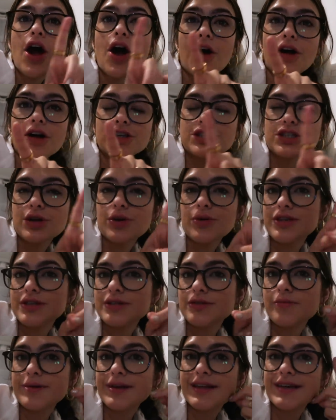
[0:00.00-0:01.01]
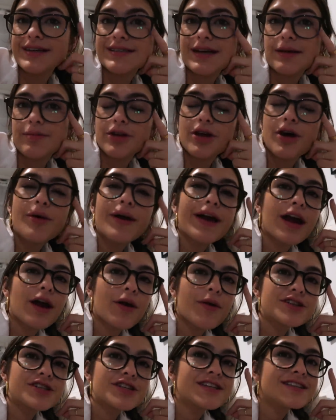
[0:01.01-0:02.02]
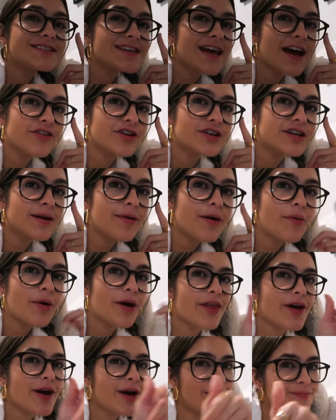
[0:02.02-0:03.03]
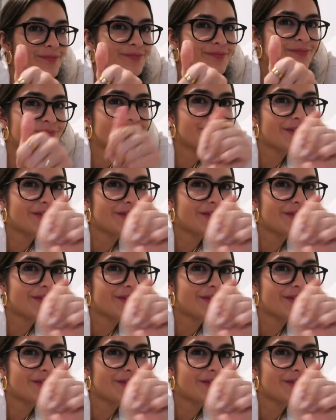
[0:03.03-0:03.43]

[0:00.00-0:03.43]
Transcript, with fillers: Also, these will be linked down below. I get questions every time I wear them.